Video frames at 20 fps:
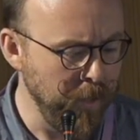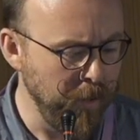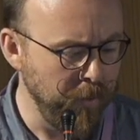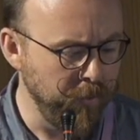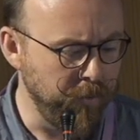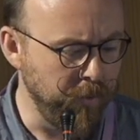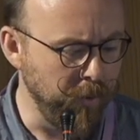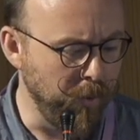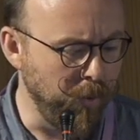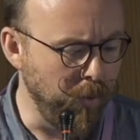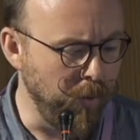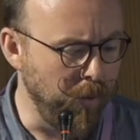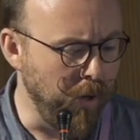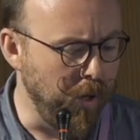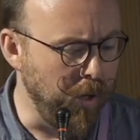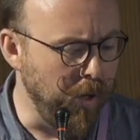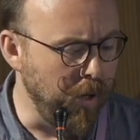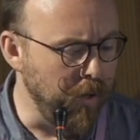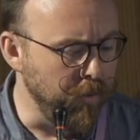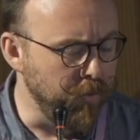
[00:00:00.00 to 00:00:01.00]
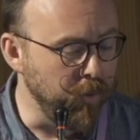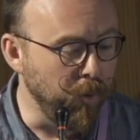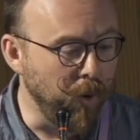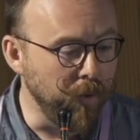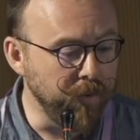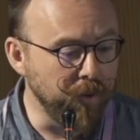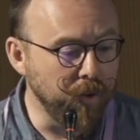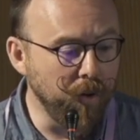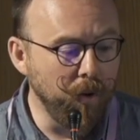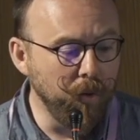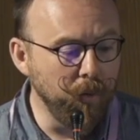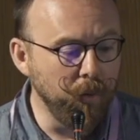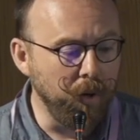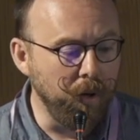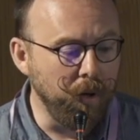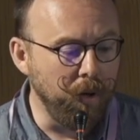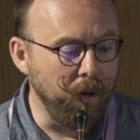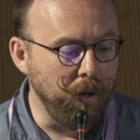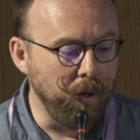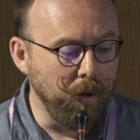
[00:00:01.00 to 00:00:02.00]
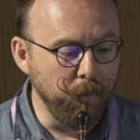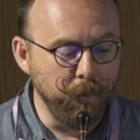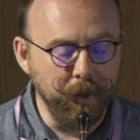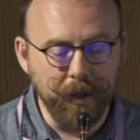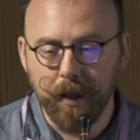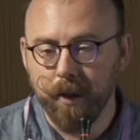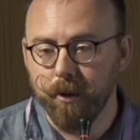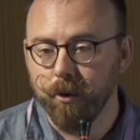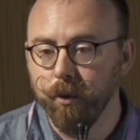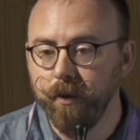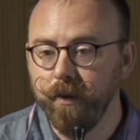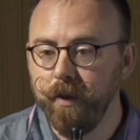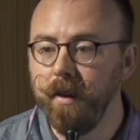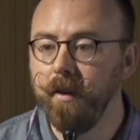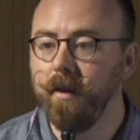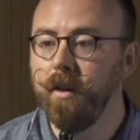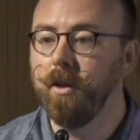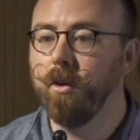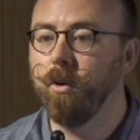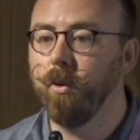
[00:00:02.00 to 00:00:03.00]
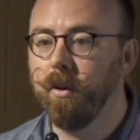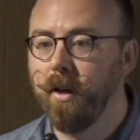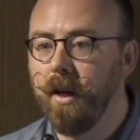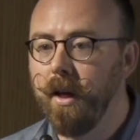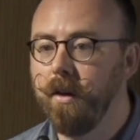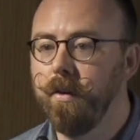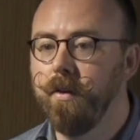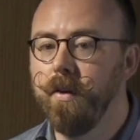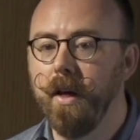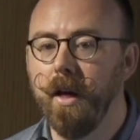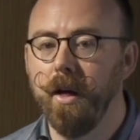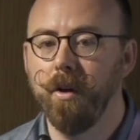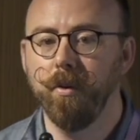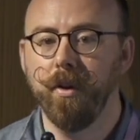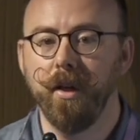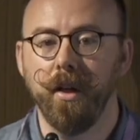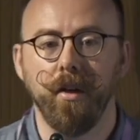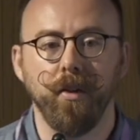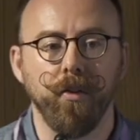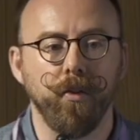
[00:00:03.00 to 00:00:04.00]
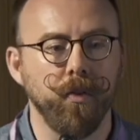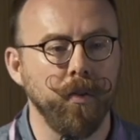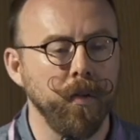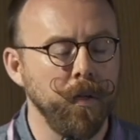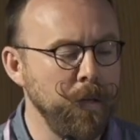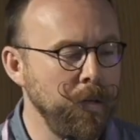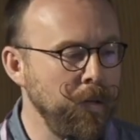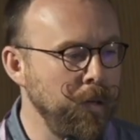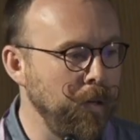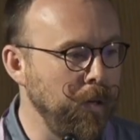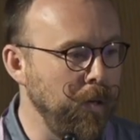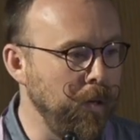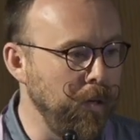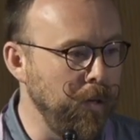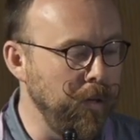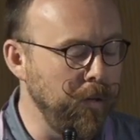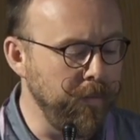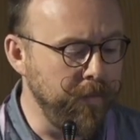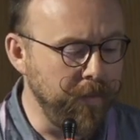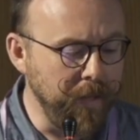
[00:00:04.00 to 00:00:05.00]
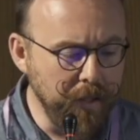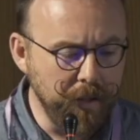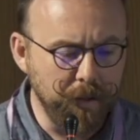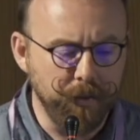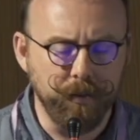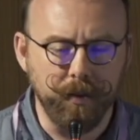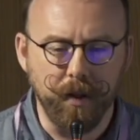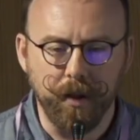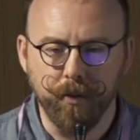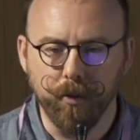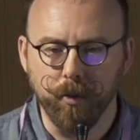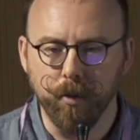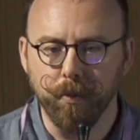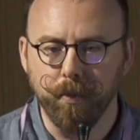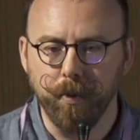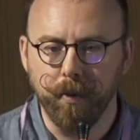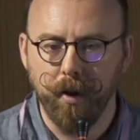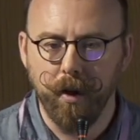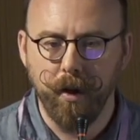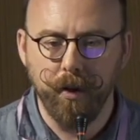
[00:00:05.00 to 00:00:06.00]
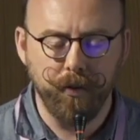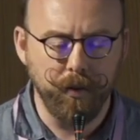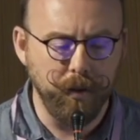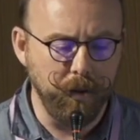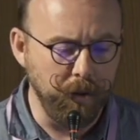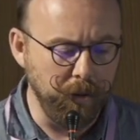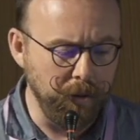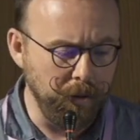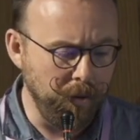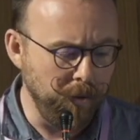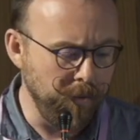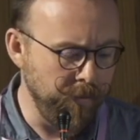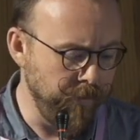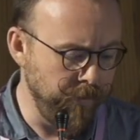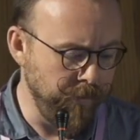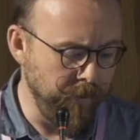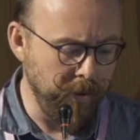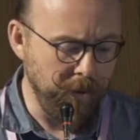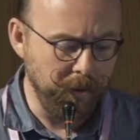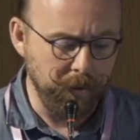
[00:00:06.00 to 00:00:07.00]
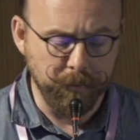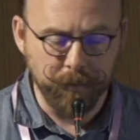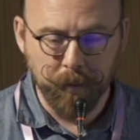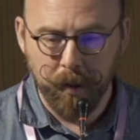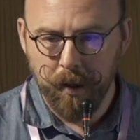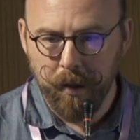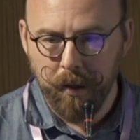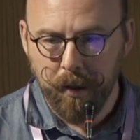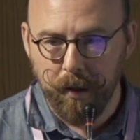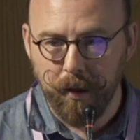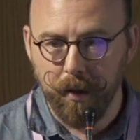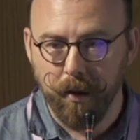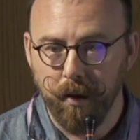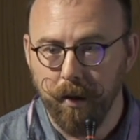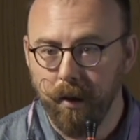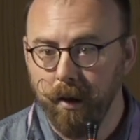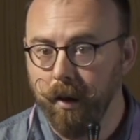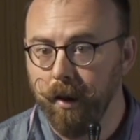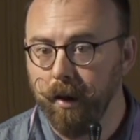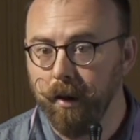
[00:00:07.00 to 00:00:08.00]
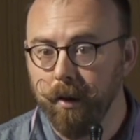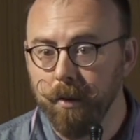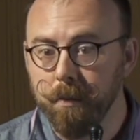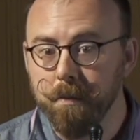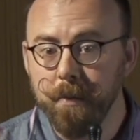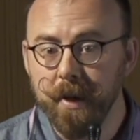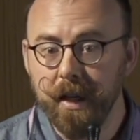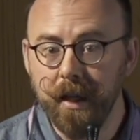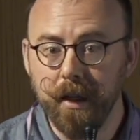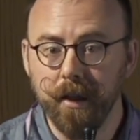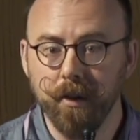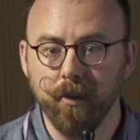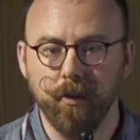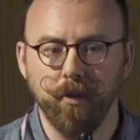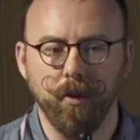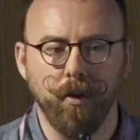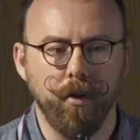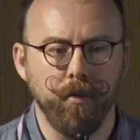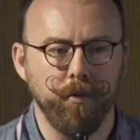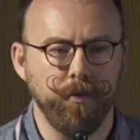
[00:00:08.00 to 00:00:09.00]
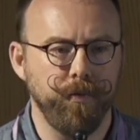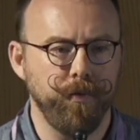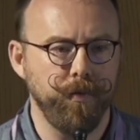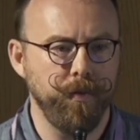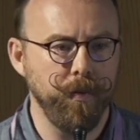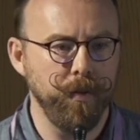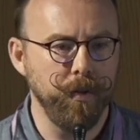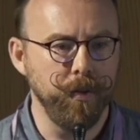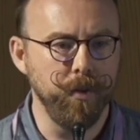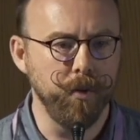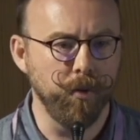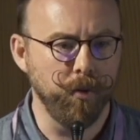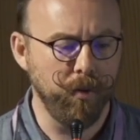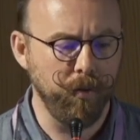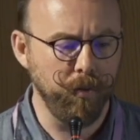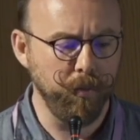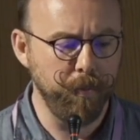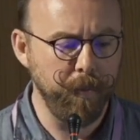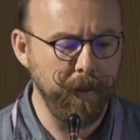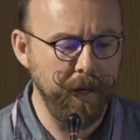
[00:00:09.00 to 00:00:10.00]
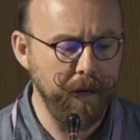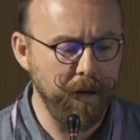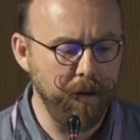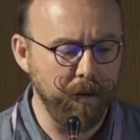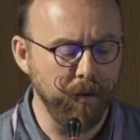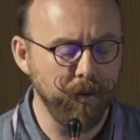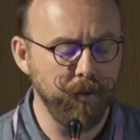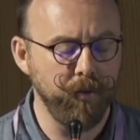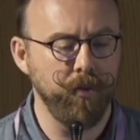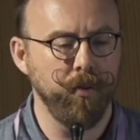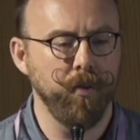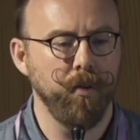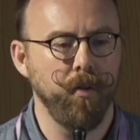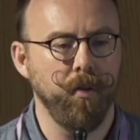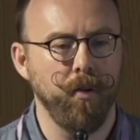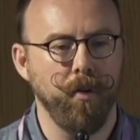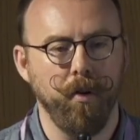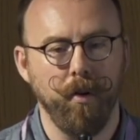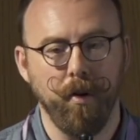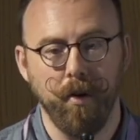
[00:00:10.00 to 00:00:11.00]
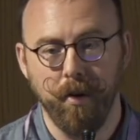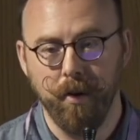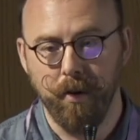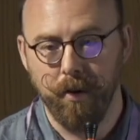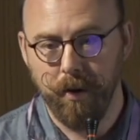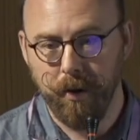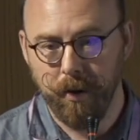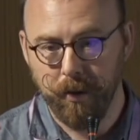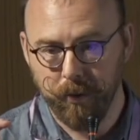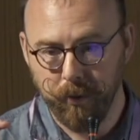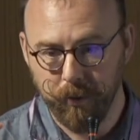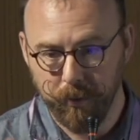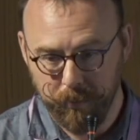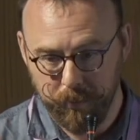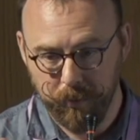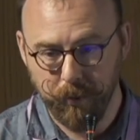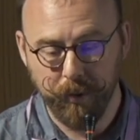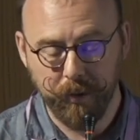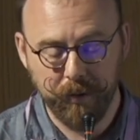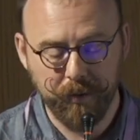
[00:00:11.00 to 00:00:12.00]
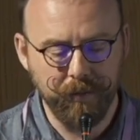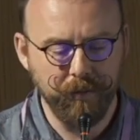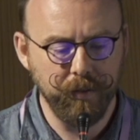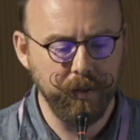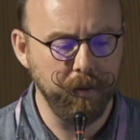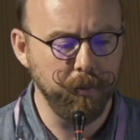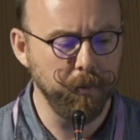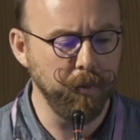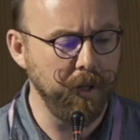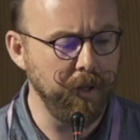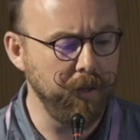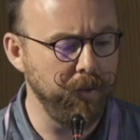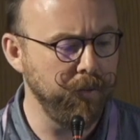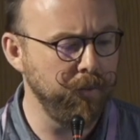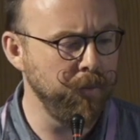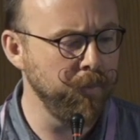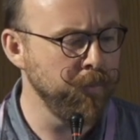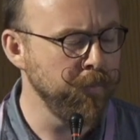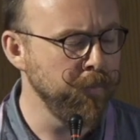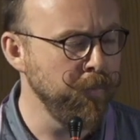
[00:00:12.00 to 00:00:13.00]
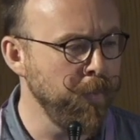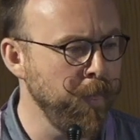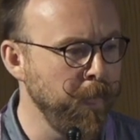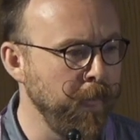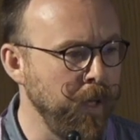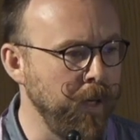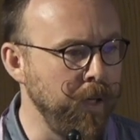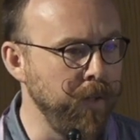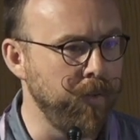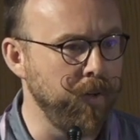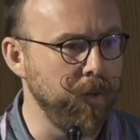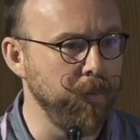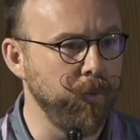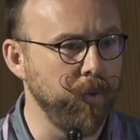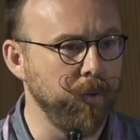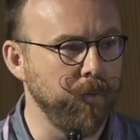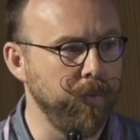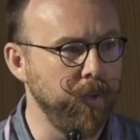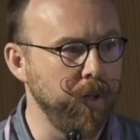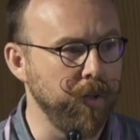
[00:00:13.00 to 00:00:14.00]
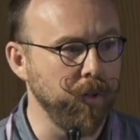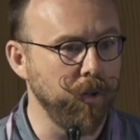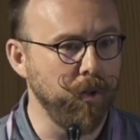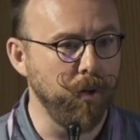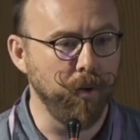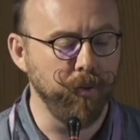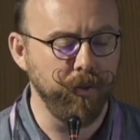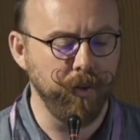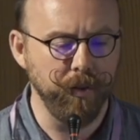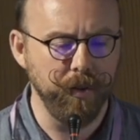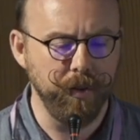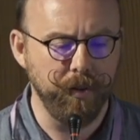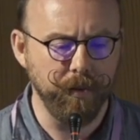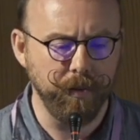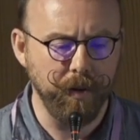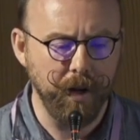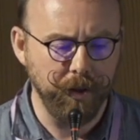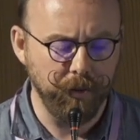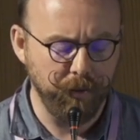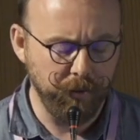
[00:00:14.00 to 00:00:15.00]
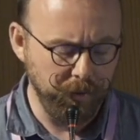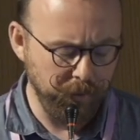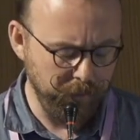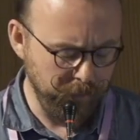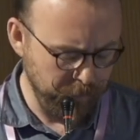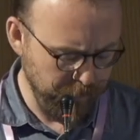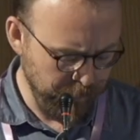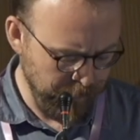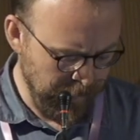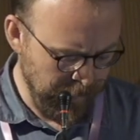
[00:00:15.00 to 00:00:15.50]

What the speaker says: So overall, we can routinely collect nowadays data sets comprising of millions of neural pairs, connectivity-wise, in terms of their causal interactions.